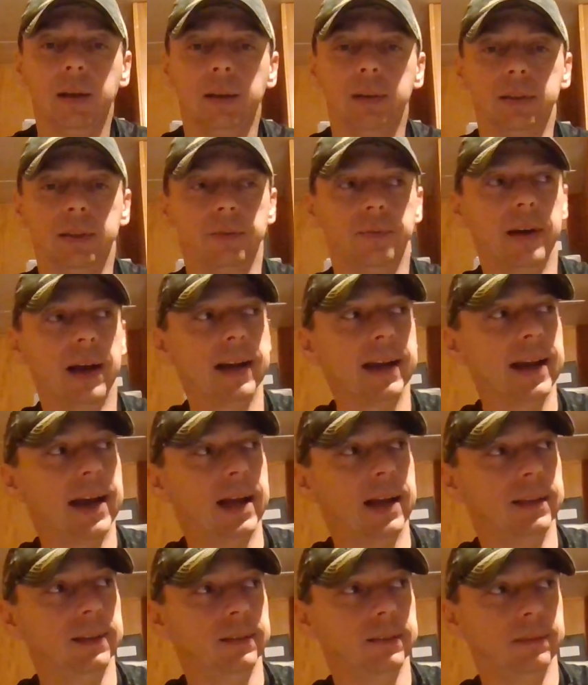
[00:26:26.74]
Because if I
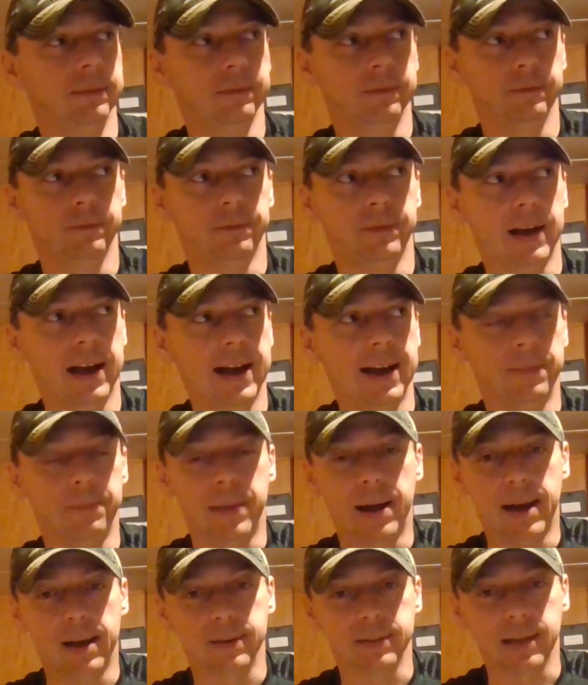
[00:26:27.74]
got 5
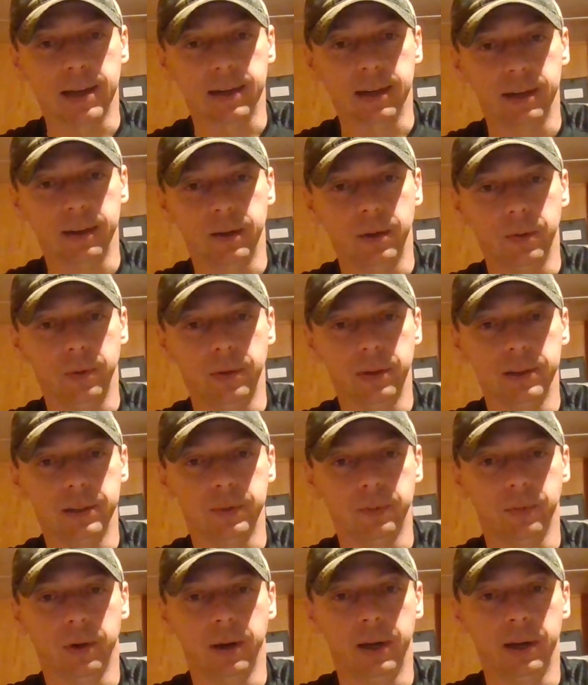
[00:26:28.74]
miles, I can go
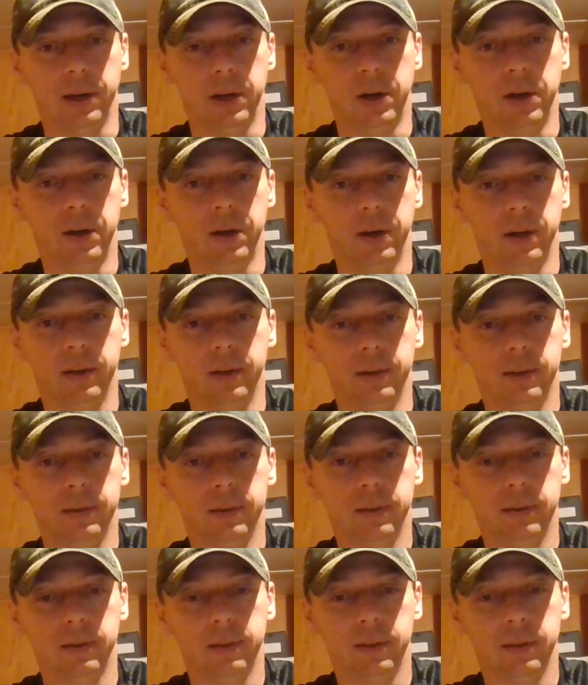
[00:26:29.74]
this way and hunt,
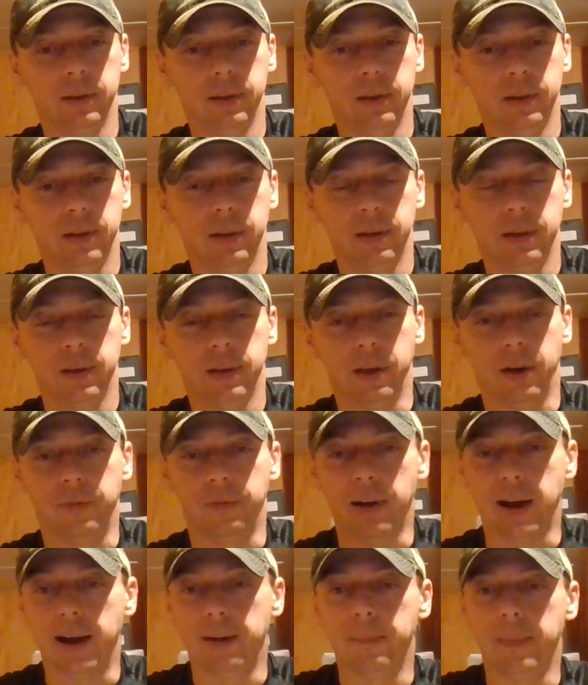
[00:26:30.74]
or
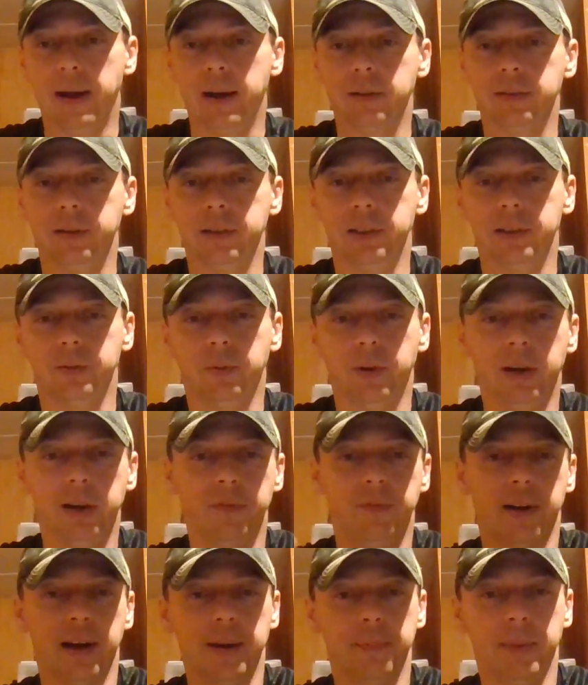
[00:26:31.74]
5 miles this way, or
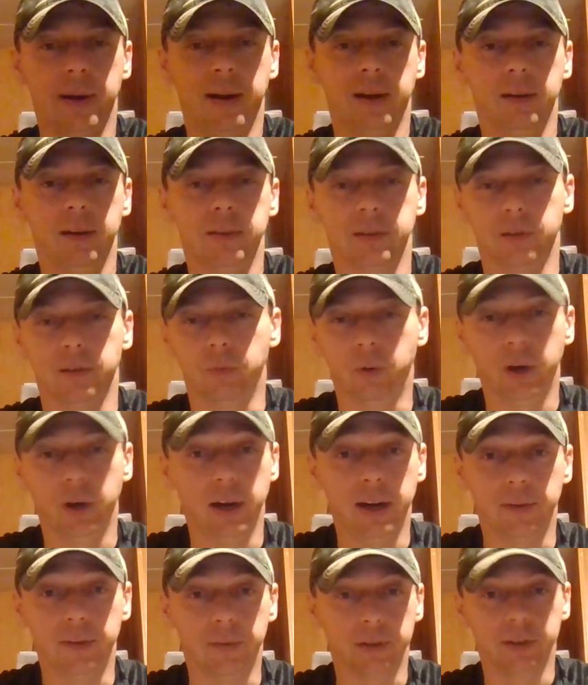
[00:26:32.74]
5 miles, or
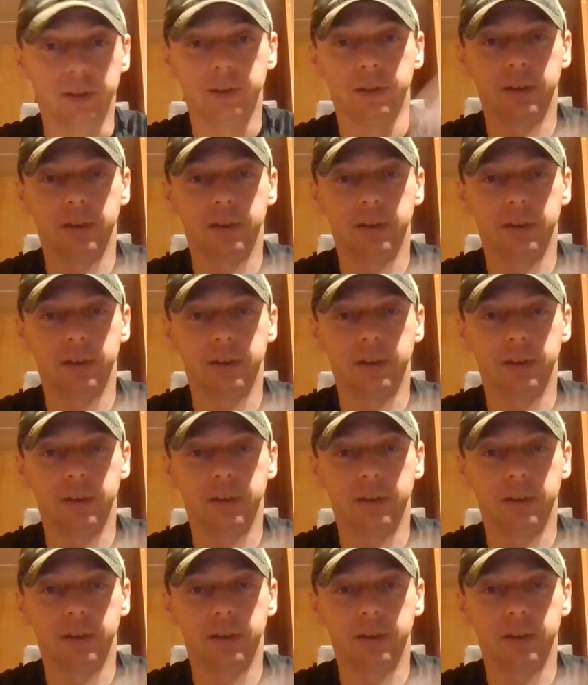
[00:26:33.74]
whatever.